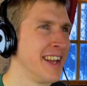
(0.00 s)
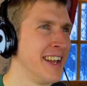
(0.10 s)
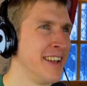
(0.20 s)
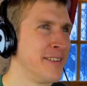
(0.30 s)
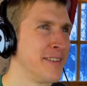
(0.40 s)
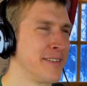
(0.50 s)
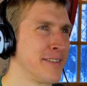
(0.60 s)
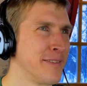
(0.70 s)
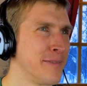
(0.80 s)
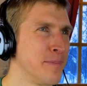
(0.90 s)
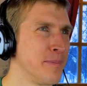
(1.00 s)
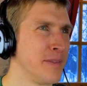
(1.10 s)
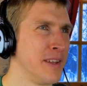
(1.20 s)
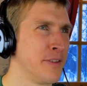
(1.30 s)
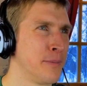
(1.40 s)
it's
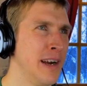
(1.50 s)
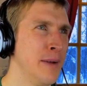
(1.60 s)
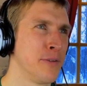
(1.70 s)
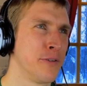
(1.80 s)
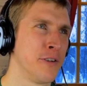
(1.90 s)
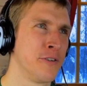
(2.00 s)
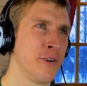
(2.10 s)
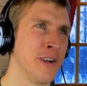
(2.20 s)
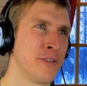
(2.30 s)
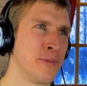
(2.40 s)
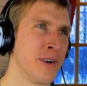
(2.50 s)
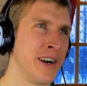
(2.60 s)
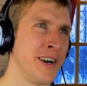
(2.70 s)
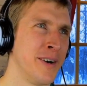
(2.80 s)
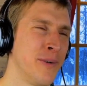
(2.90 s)
perhaps a situation
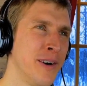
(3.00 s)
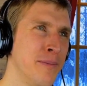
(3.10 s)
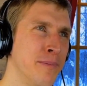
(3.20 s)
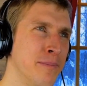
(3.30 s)
where